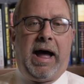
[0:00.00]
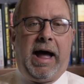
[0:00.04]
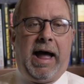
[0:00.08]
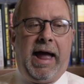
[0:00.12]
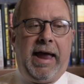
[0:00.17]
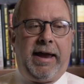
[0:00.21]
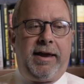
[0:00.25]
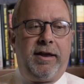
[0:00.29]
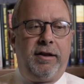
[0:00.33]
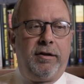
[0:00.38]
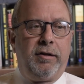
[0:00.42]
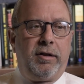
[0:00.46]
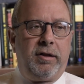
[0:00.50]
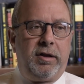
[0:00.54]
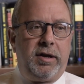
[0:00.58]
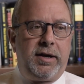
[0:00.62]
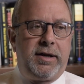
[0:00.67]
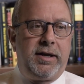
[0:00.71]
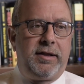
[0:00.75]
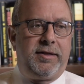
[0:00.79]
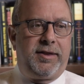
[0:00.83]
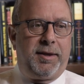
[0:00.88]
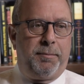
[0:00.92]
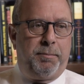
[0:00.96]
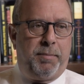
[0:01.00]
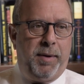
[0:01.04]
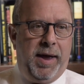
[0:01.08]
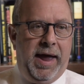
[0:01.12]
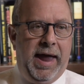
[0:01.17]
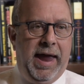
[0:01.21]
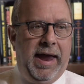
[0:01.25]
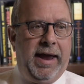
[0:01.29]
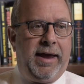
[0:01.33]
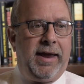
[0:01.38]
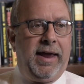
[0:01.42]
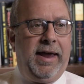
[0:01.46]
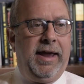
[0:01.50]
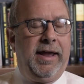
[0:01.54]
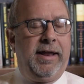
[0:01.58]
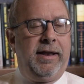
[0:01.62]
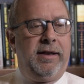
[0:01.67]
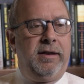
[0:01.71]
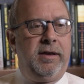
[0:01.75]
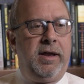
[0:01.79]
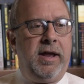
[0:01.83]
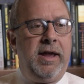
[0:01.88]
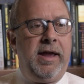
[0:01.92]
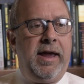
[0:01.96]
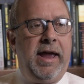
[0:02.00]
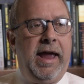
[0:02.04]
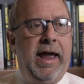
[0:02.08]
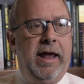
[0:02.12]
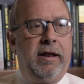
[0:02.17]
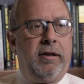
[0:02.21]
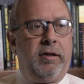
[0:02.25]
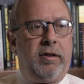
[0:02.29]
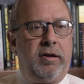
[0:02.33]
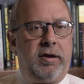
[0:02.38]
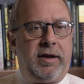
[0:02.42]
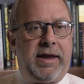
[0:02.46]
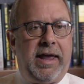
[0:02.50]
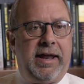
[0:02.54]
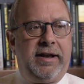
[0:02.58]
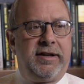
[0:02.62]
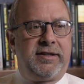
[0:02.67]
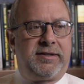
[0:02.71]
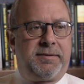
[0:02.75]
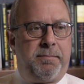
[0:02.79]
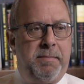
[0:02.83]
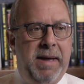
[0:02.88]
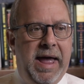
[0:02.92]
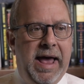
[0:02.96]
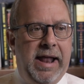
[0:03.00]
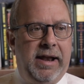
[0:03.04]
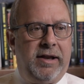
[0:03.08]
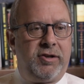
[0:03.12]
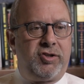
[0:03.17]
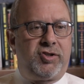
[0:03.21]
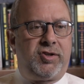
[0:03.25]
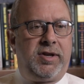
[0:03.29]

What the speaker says: I can look at the bank and look at its balance